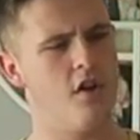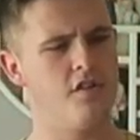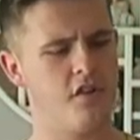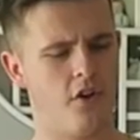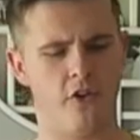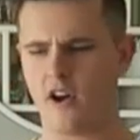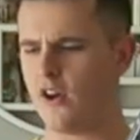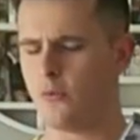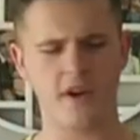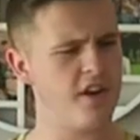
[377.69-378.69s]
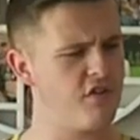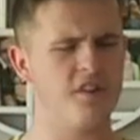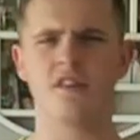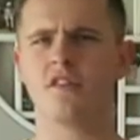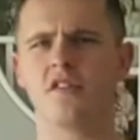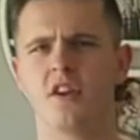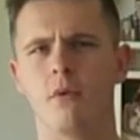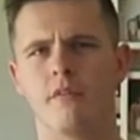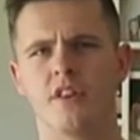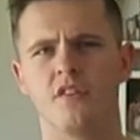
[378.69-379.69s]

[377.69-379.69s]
So uh, it'll be interesting to see whether